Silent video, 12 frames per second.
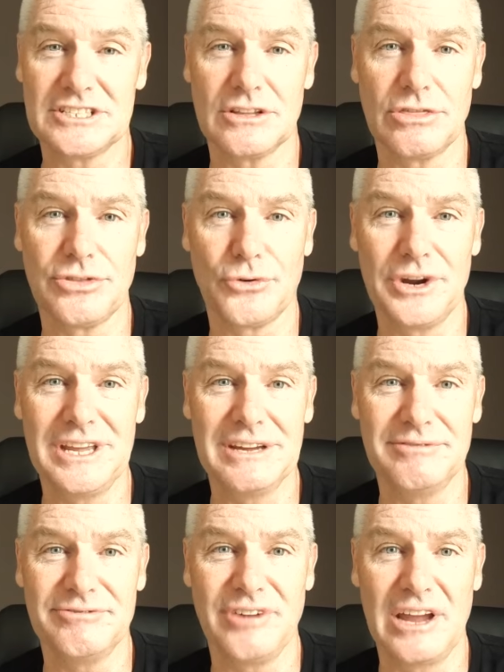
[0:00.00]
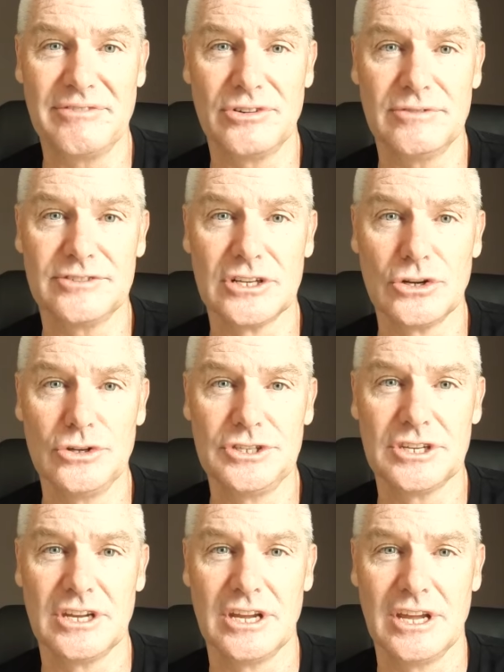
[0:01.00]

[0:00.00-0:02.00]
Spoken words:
to 3 in favour of Toulouse,